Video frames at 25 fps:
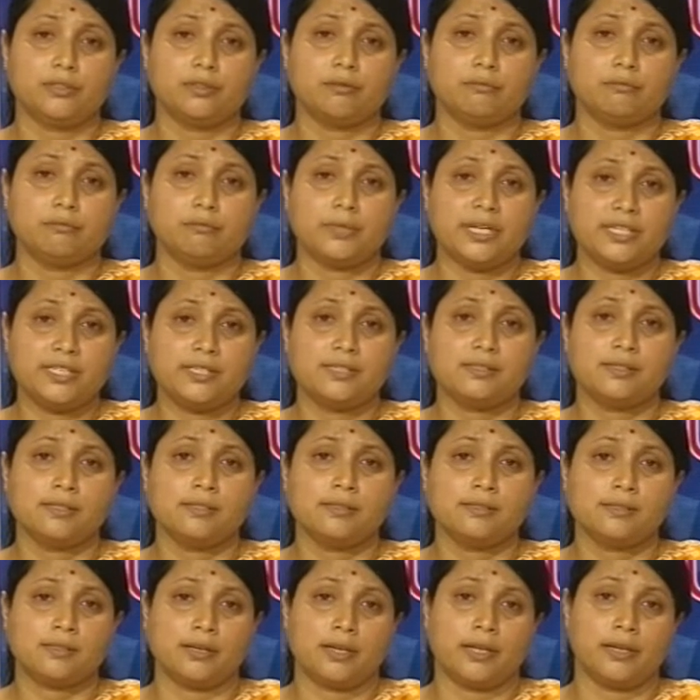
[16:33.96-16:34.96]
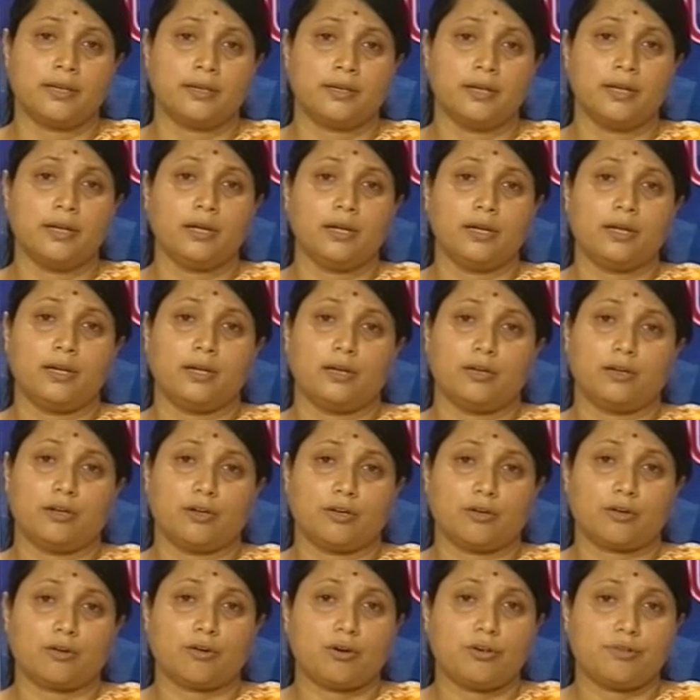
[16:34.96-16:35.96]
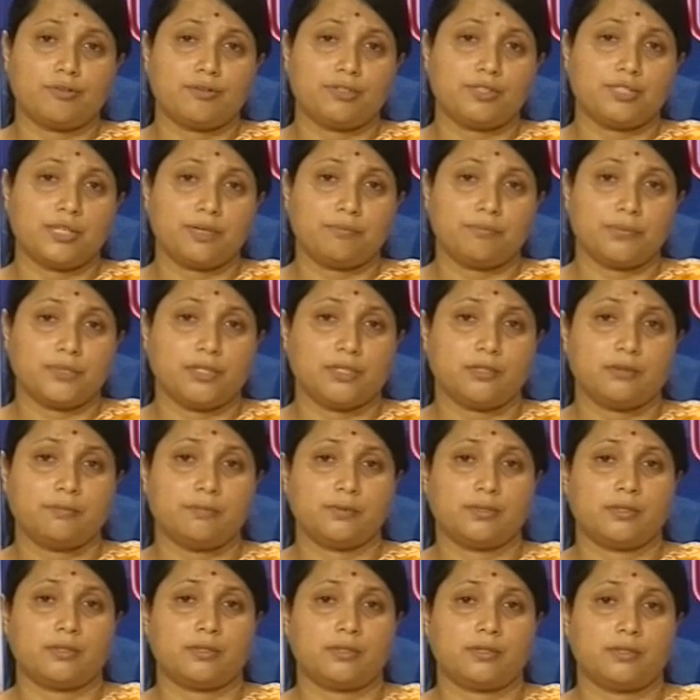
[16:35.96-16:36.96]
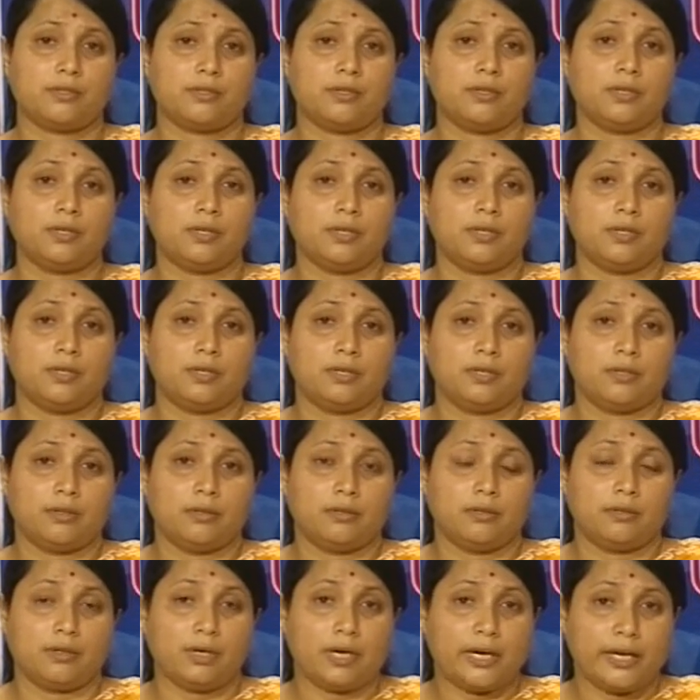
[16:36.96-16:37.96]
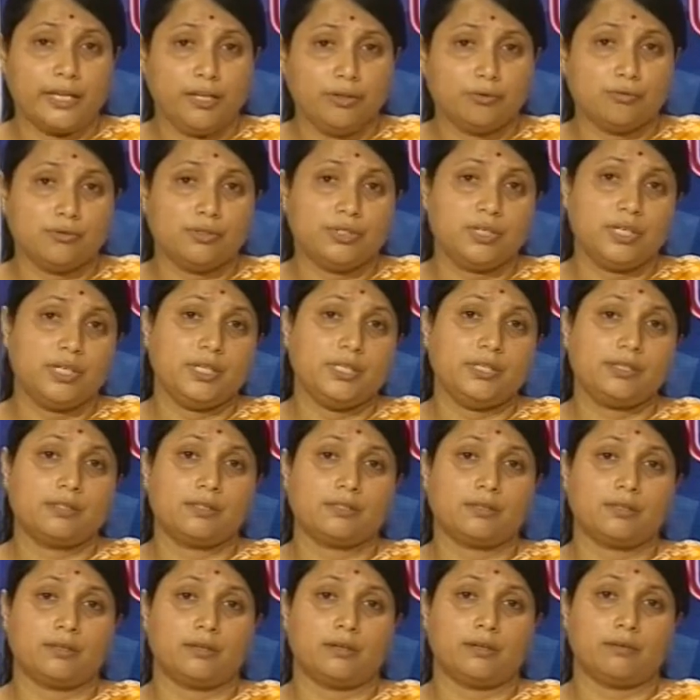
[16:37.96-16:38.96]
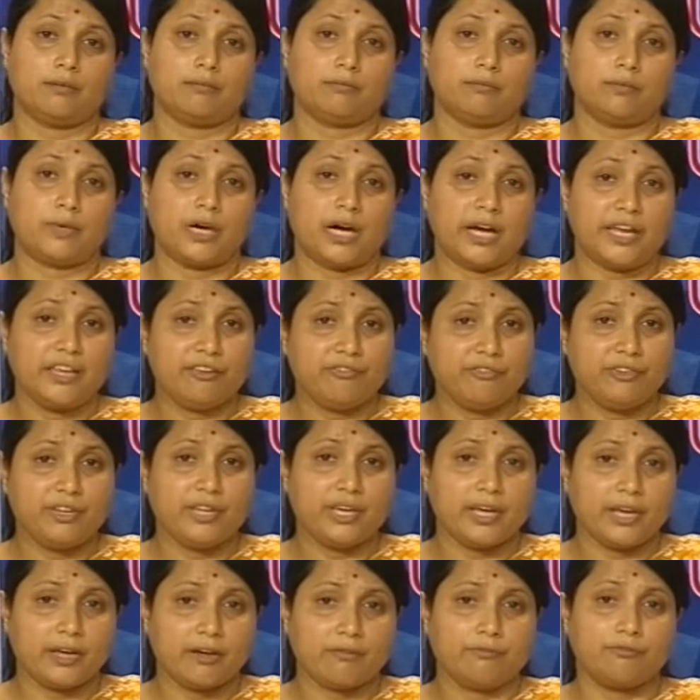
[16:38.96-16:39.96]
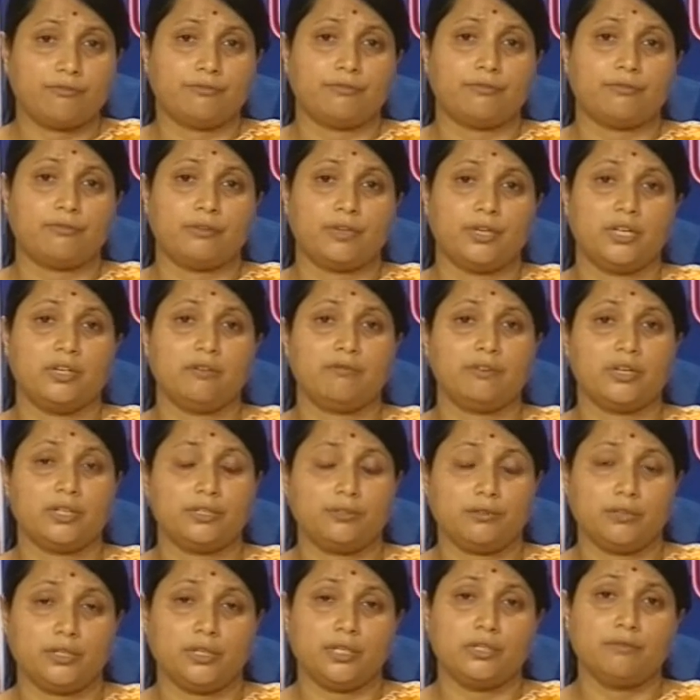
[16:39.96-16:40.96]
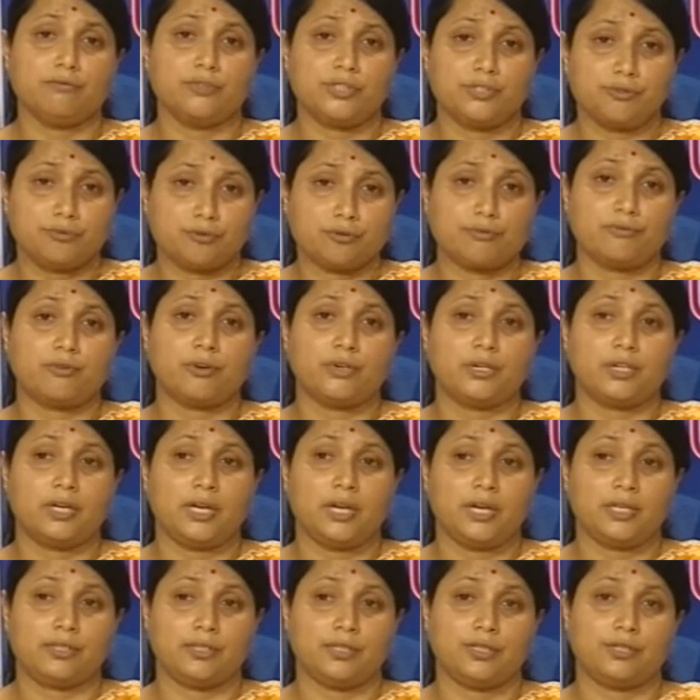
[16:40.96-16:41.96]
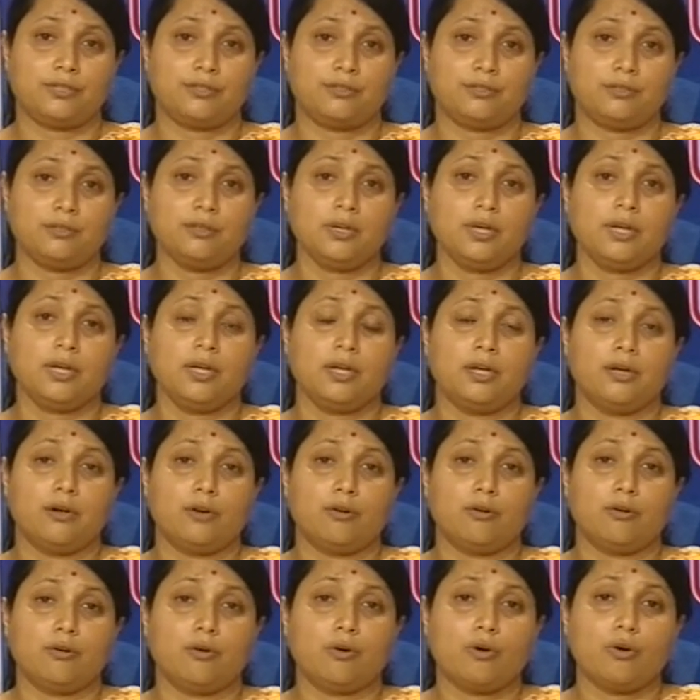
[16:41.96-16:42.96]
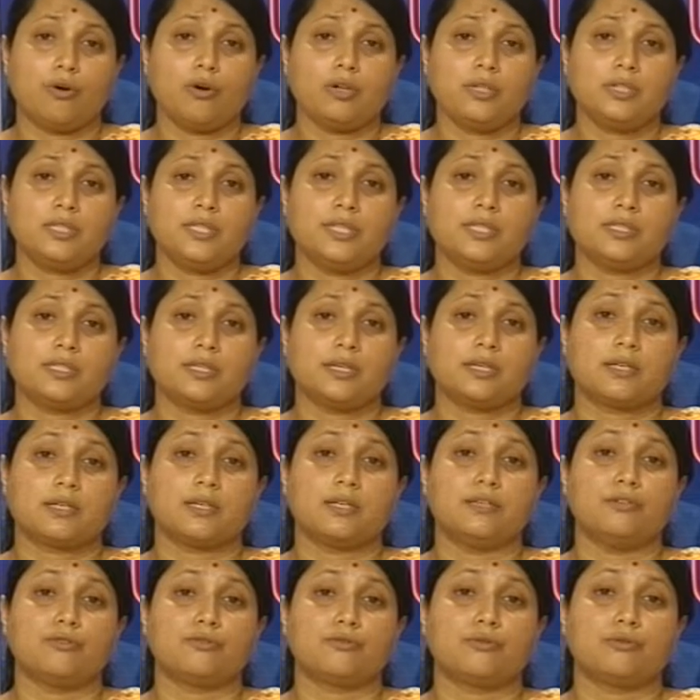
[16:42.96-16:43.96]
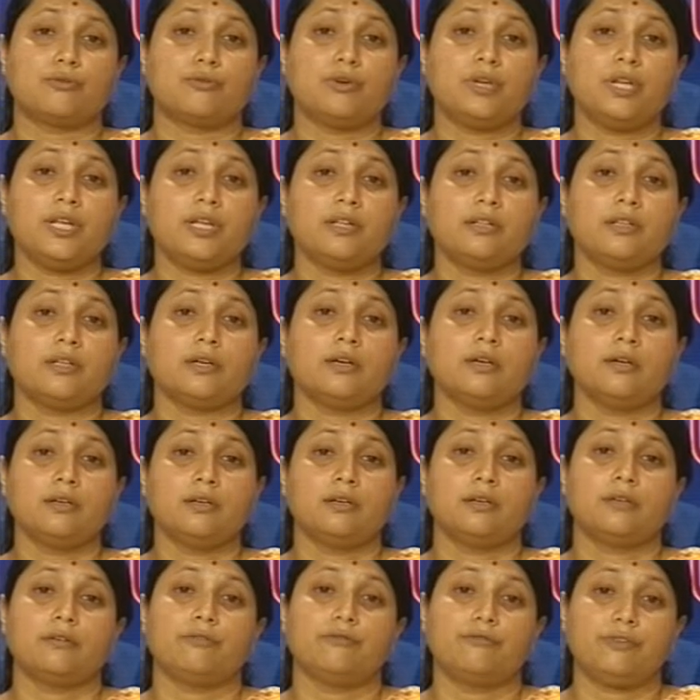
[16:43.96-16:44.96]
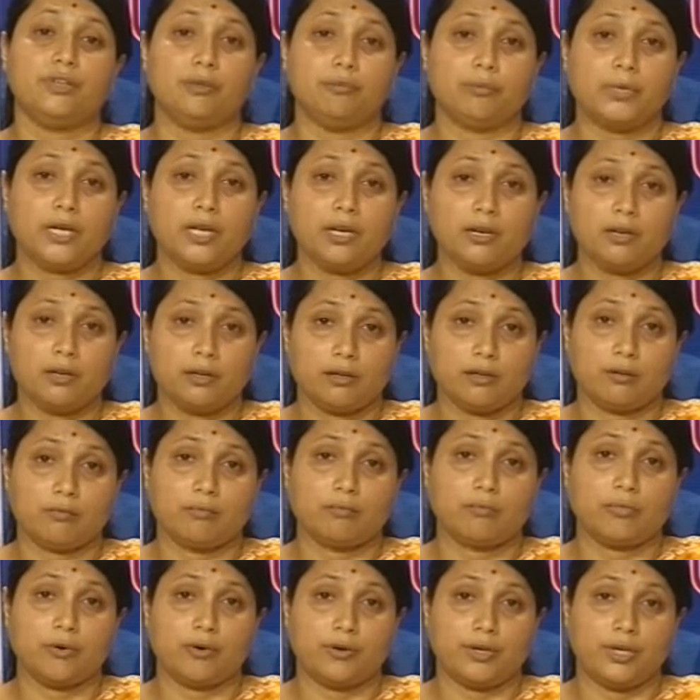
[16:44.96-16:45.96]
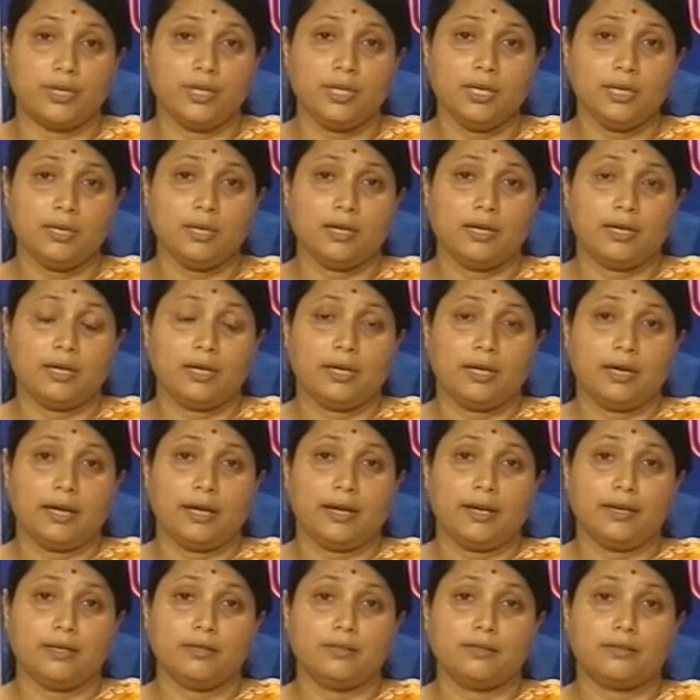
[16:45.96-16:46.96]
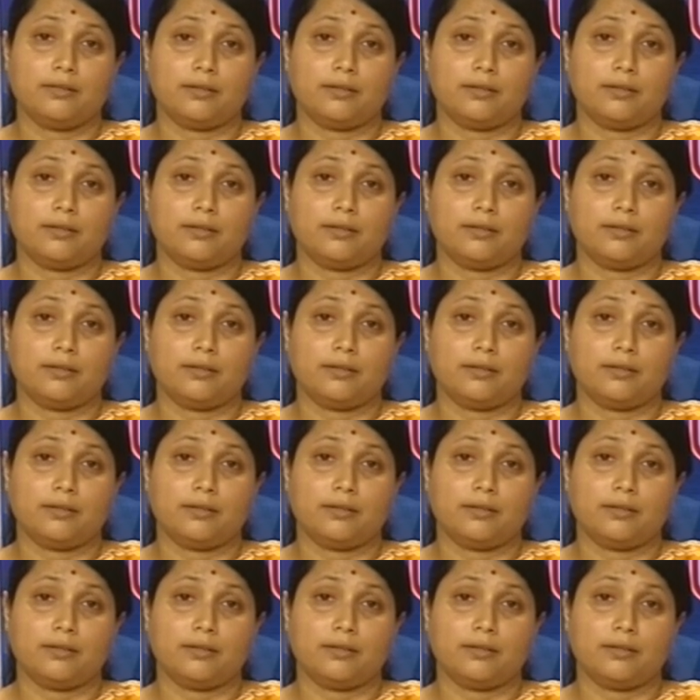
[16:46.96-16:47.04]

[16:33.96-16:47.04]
medicines like contraceptives, IUDs, IVF, in vitro fertilization, all these are controlling the female body. And